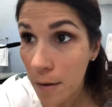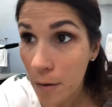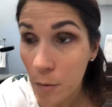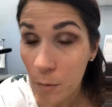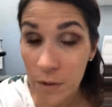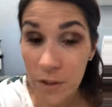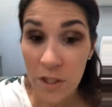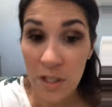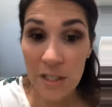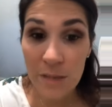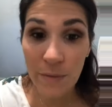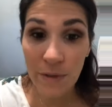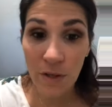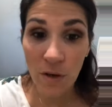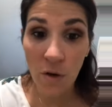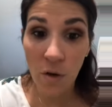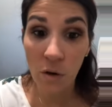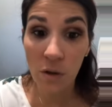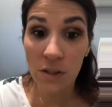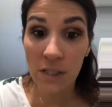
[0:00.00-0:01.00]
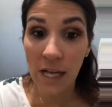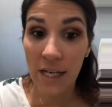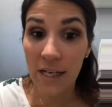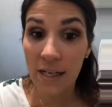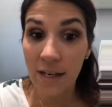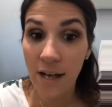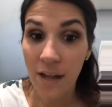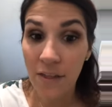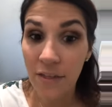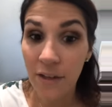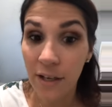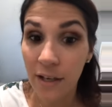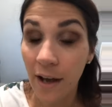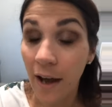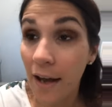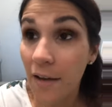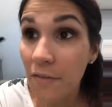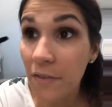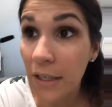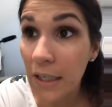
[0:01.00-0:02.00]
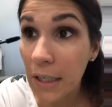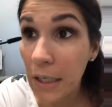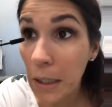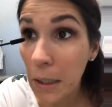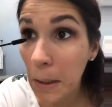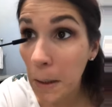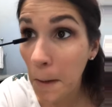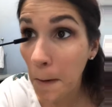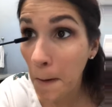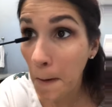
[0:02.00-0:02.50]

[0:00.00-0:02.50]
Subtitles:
which has been a whole lot of nothing. Hi, Vicky.